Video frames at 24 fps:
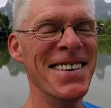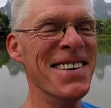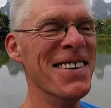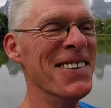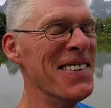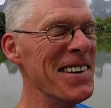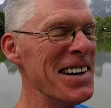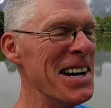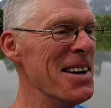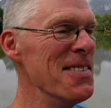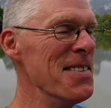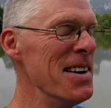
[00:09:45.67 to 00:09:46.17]
You
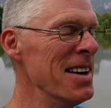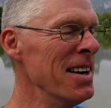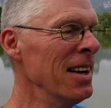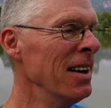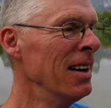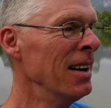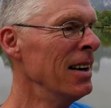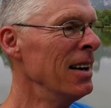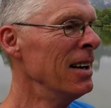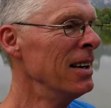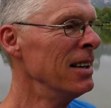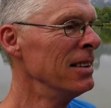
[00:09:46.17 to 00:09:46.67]
know what I mean?
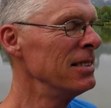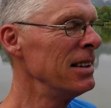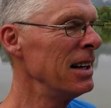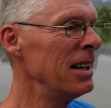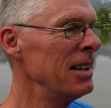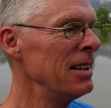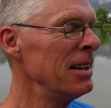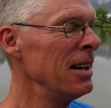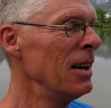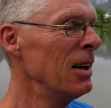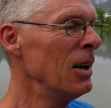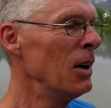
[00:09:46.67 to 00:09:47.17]

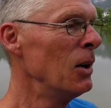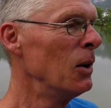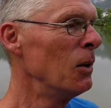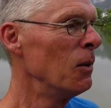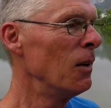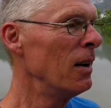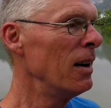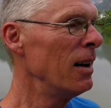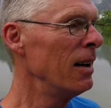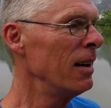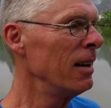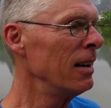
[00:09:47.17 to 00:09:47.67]
Say,
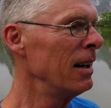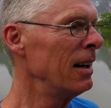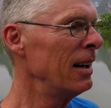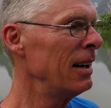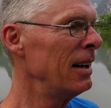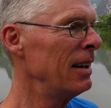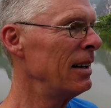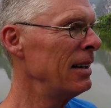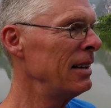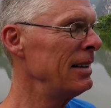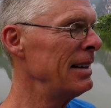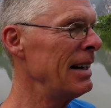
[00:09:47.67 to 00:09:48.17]
well,
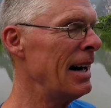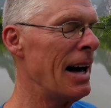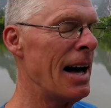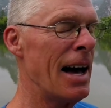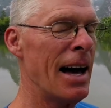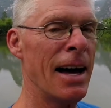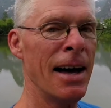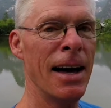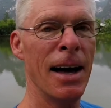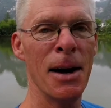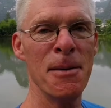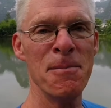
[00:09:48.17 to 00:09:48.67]

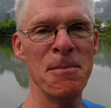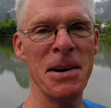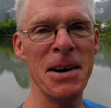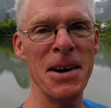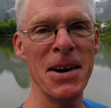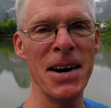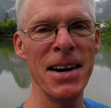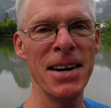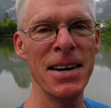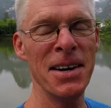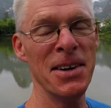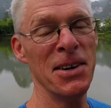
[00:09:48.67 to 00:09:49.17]
yeah, I'm
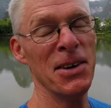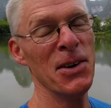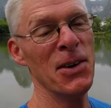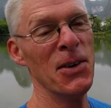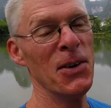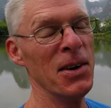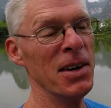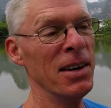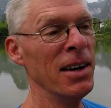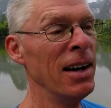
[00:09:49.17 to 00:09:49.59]
married, you know.